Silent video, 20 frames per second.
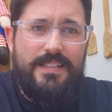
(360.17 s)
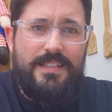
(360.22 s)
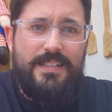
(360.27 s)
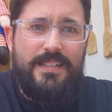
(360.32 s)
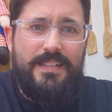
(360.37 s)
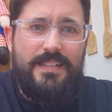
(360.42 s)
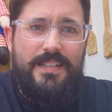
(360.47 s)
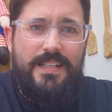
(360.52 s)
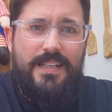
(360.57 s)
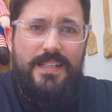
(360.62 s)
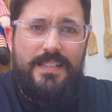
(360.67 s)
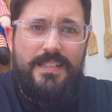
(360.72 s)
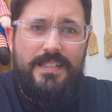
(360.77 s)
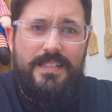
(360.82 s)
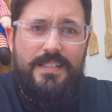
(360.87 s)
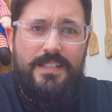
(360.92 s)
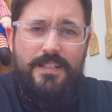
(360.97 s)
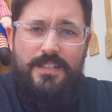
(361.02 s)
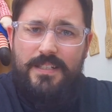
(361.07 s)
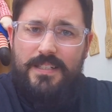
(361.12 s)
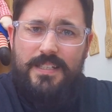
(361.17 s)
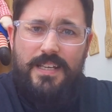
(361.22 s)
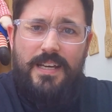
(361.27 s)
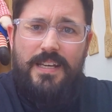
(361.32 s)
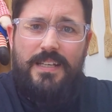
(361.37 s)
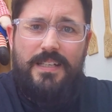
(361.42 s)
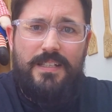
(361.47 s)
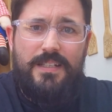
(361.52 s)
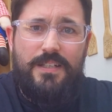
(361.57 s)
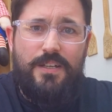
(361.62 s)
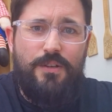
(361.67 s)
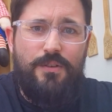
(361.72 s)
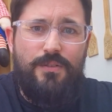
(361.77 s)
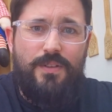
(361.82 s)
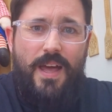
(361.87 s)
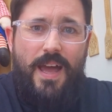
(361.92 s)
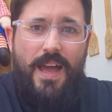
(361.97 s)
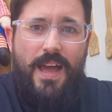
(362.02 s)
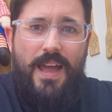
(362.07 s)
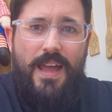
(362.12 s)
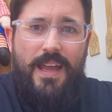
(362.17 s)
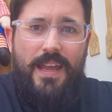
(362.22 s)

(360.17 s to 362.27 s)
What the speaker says: this just didn't do that.